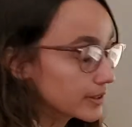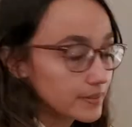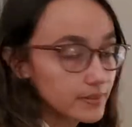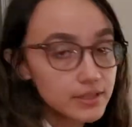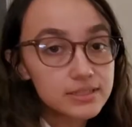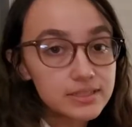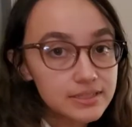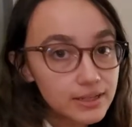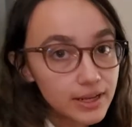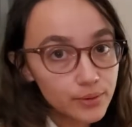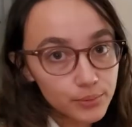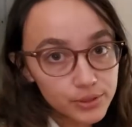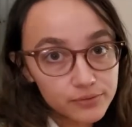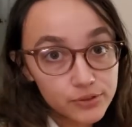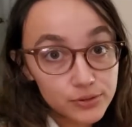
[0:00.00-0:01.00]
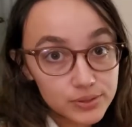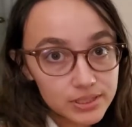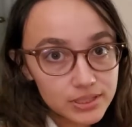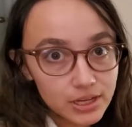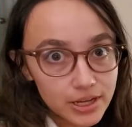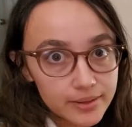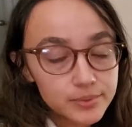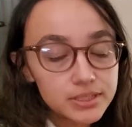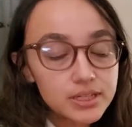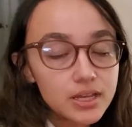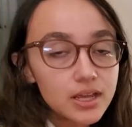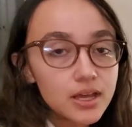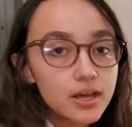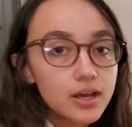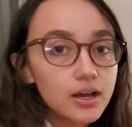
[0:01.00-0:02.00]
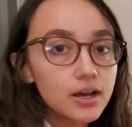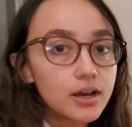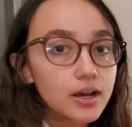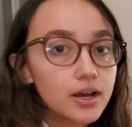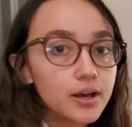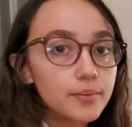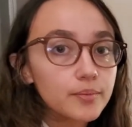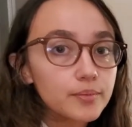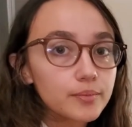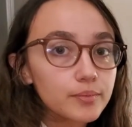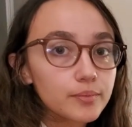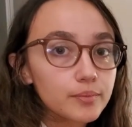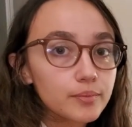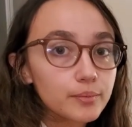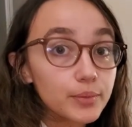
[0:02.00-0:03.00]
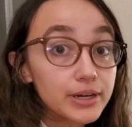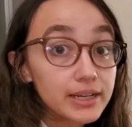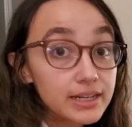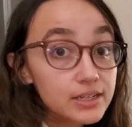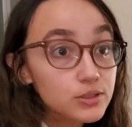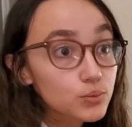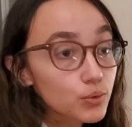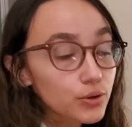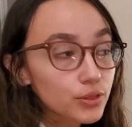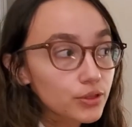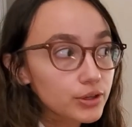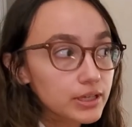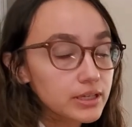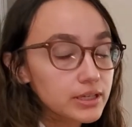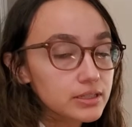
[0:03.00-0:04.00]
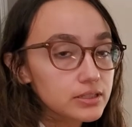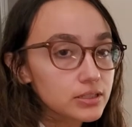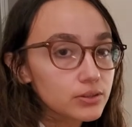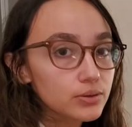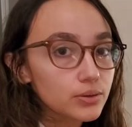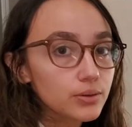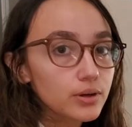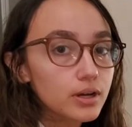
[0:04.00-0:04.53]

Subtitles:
This is not one of those times. But it is worth looking into.